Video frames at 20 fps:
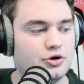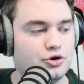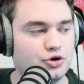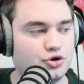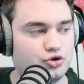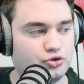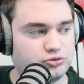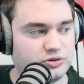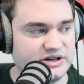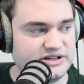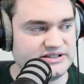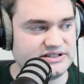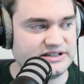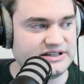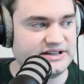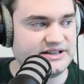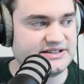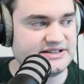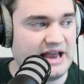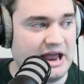
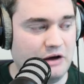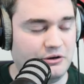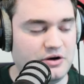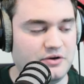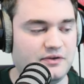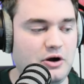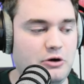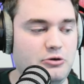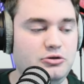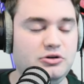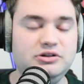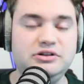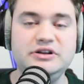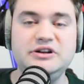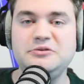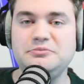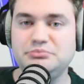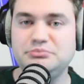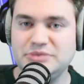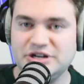Grizzlies out of
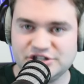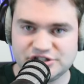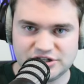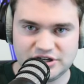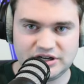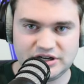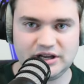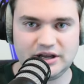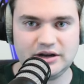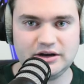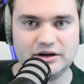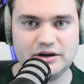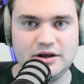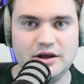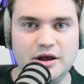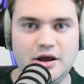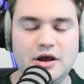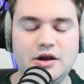Oakland, Michigan.